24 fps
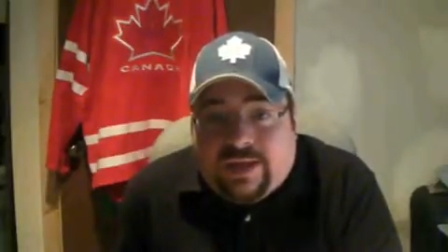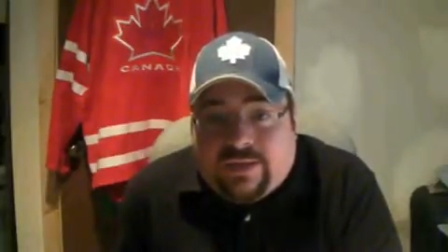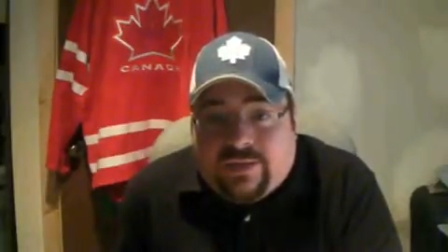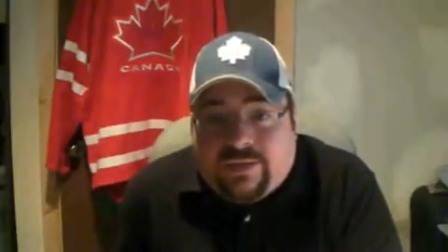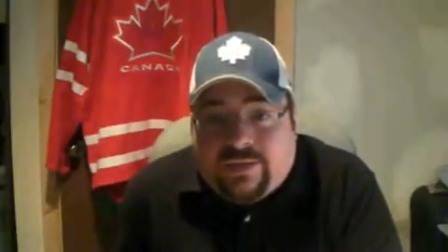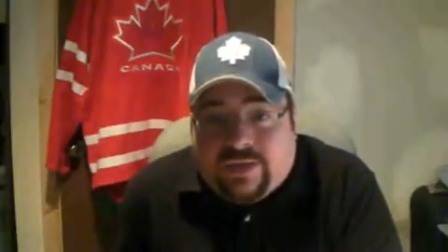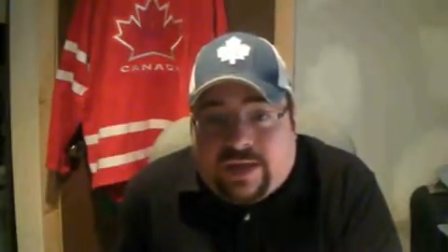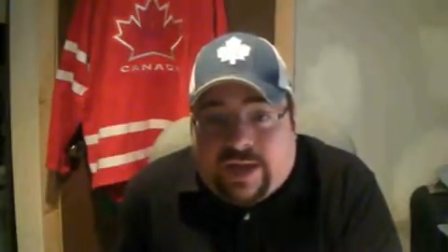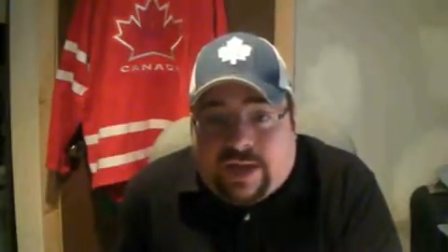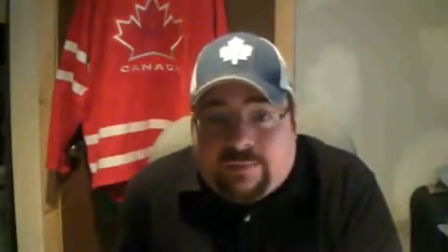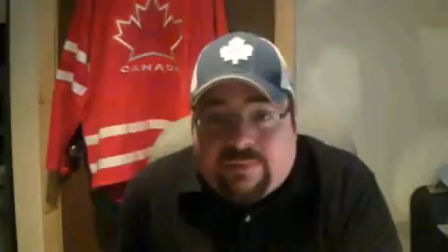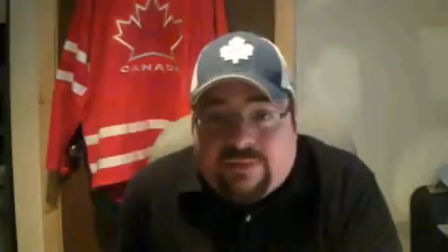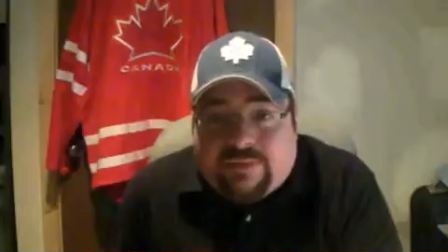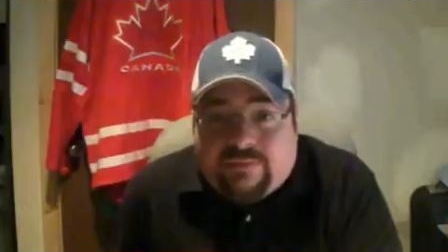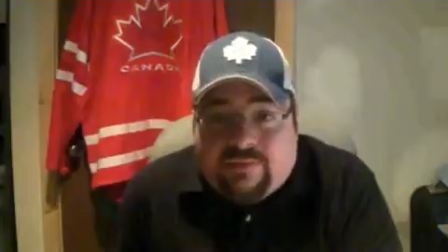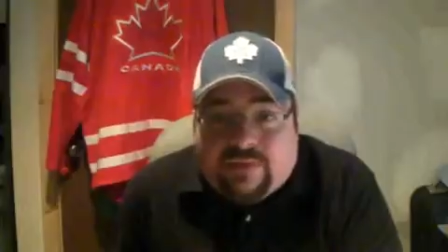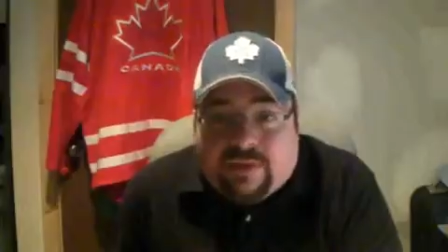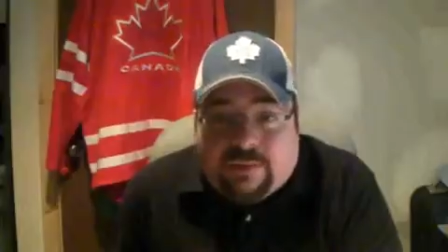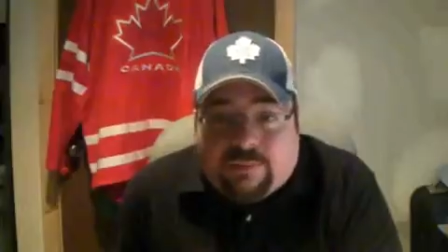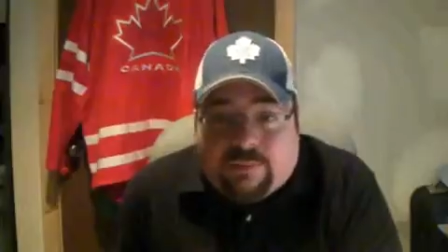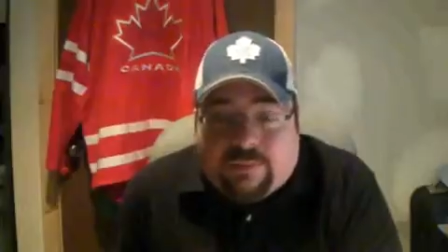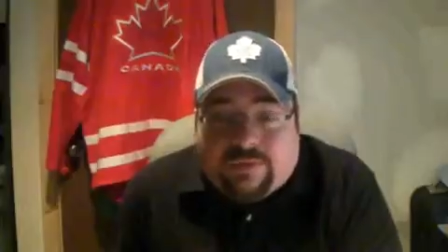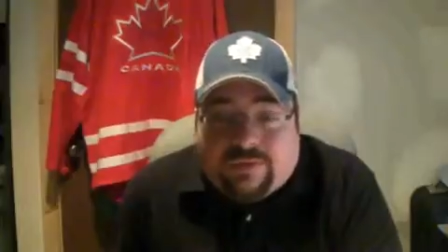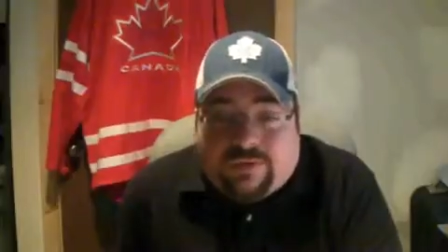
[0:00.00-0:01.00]
and you're an app
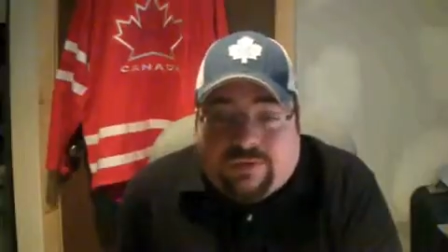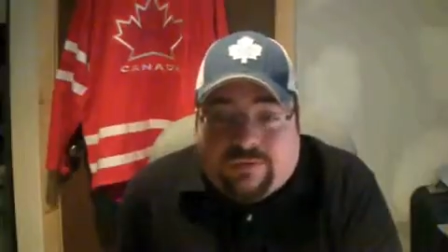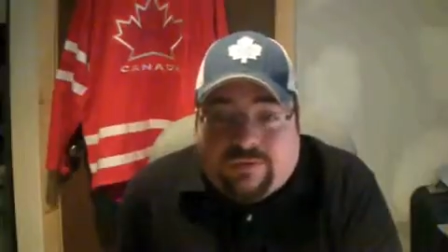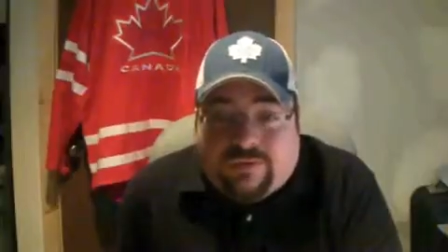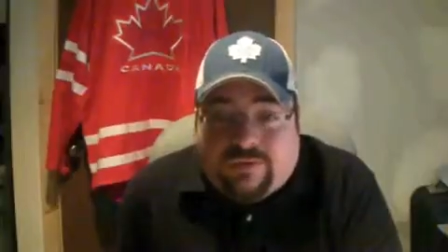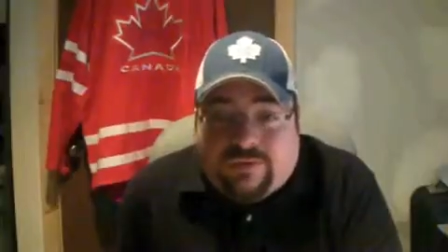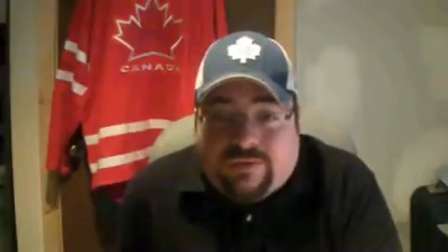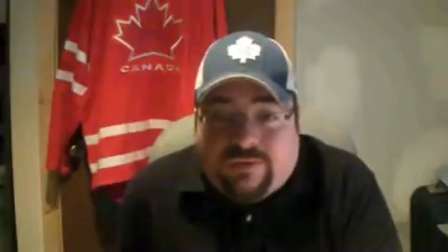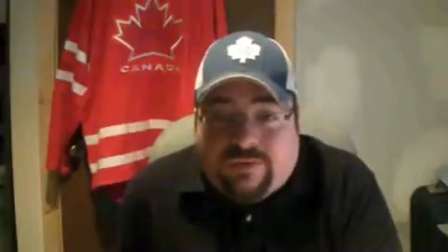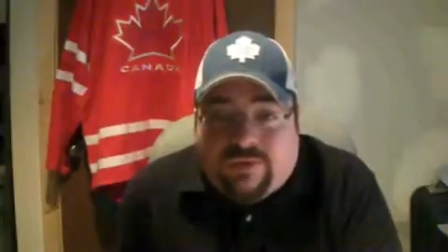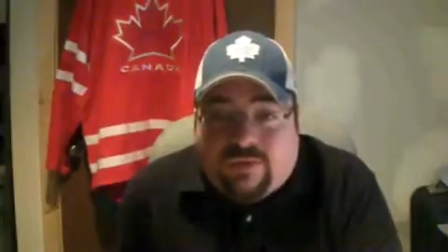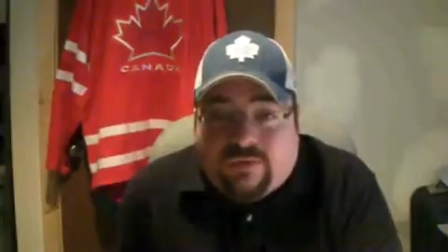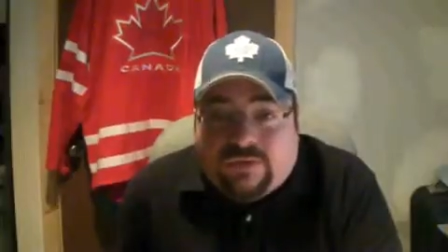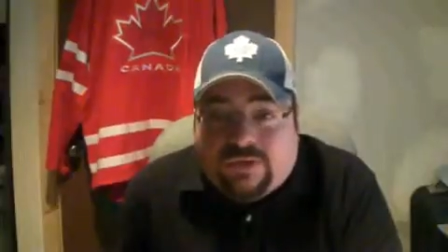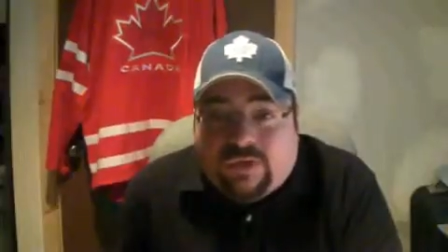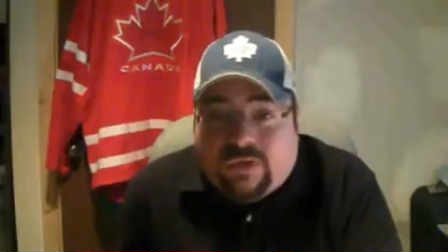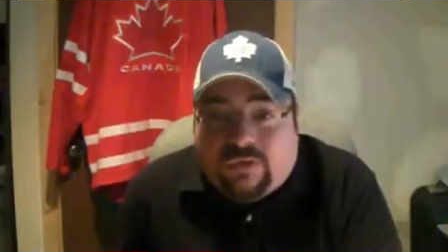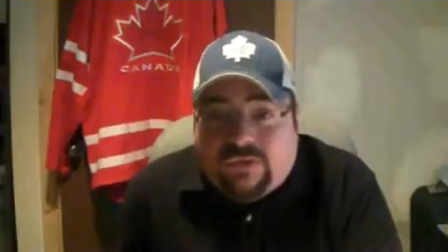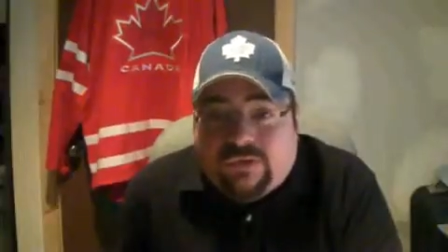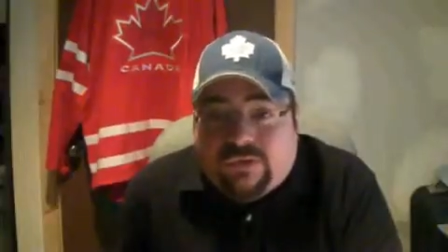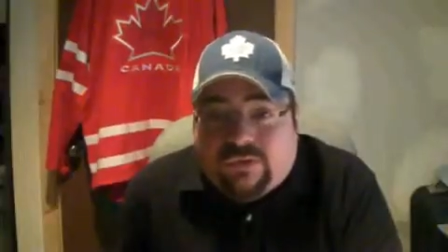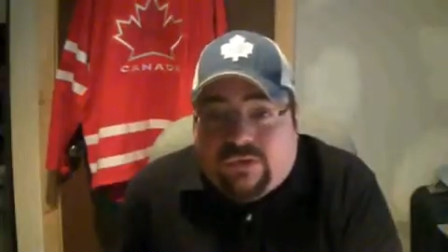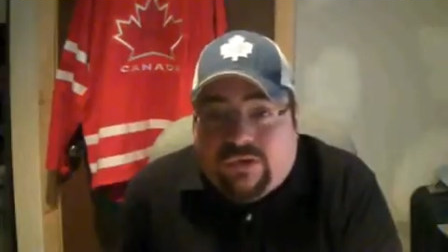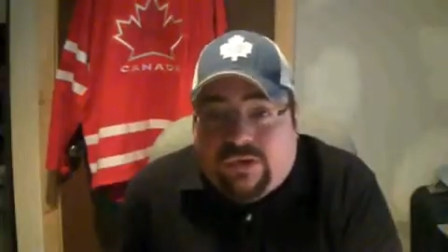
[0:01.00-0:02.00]
developer,
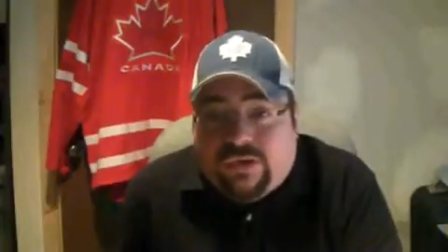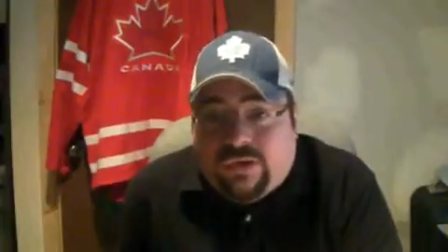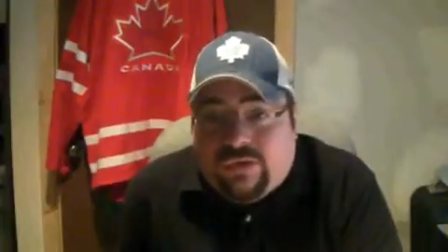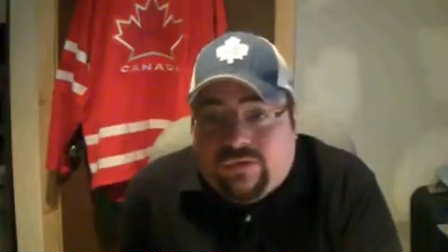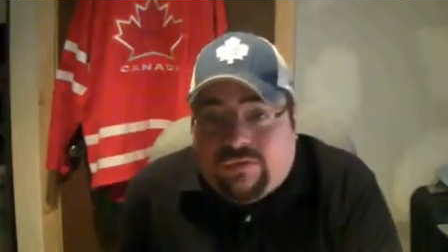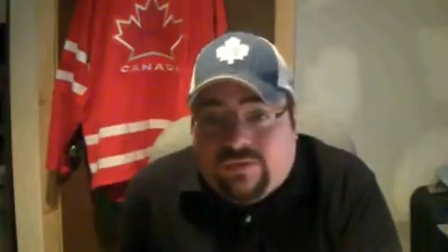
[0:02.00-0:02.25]
those codes are only